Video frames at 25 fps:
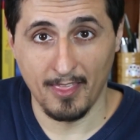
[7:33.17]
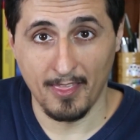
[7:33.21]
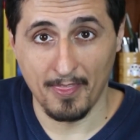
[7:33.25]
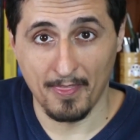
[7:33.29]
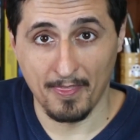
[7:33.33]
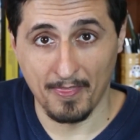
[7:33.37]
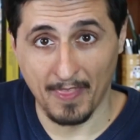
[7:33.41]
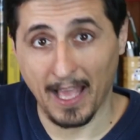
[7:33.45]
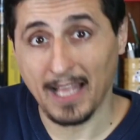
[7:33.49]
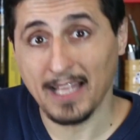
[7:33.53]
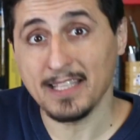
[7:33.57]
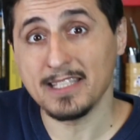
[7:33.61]

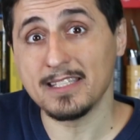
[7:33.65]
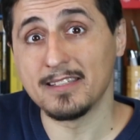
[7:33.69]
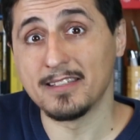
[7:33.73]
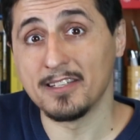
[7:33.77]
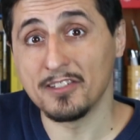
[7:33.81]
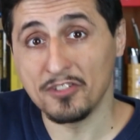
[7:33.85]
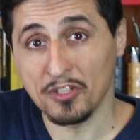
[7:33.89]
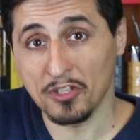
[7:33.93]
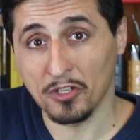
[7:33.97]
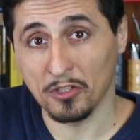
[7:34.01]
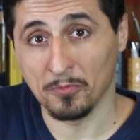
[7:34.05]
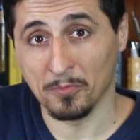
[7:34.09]
that
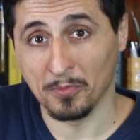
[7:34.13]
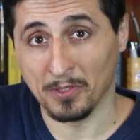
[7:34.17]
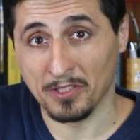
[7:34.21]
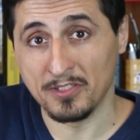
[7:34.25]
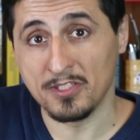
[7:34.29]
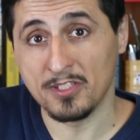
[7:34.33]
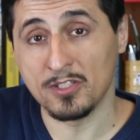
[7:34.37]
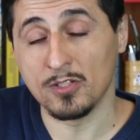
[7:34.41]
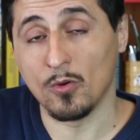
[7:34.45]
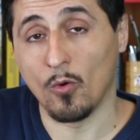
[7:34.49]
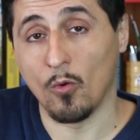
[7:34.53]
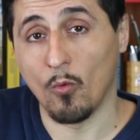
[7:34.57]

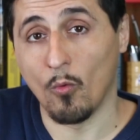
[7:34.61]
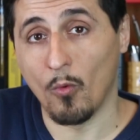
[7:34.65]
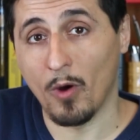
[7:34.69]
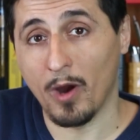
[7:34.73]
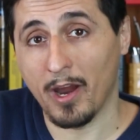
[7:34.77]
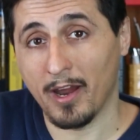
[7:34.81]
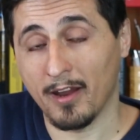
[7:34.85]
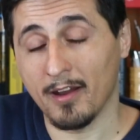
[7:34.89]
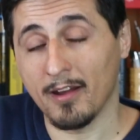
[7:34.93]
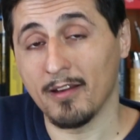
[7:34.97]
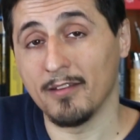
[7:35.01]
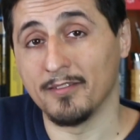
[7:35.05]
determines
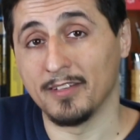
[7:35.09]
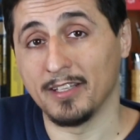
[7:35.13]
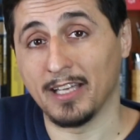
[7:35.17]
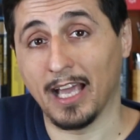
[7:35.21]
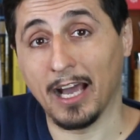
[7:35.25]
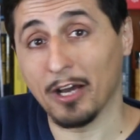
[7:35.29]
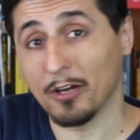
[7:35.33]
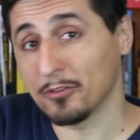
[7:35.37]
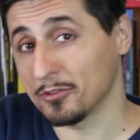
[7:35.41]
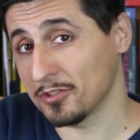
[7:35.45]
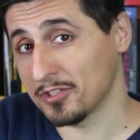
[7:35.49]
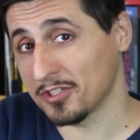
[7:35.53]
where the
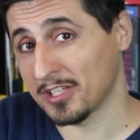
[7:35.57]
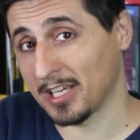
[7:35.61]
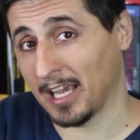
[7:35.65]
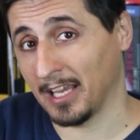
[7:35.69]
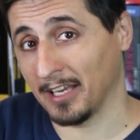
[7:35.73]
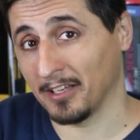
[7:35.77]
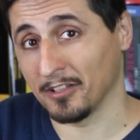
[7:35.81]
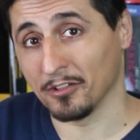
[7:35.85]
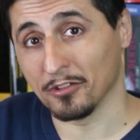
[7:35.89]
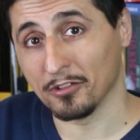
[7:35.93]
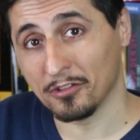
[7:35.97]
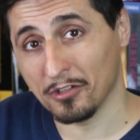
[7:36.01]

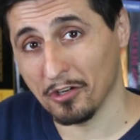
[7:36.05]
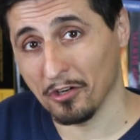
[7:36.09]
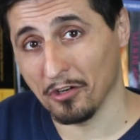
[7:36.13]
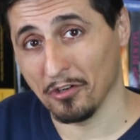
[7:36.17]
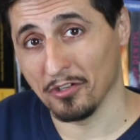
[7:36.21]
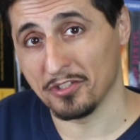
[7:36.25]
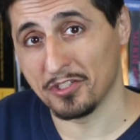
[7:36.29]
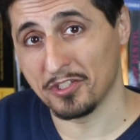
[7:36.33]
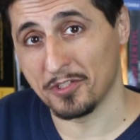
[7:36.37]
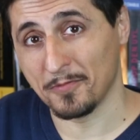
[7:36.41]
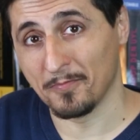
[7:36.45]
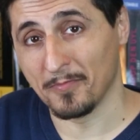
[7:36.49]
auto-scanning
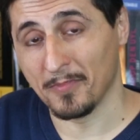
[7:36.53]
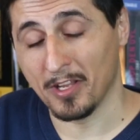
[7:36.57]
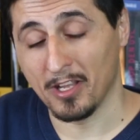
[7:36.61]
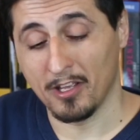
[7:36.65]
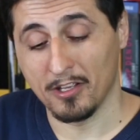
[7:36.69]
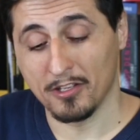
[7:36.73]
occurs.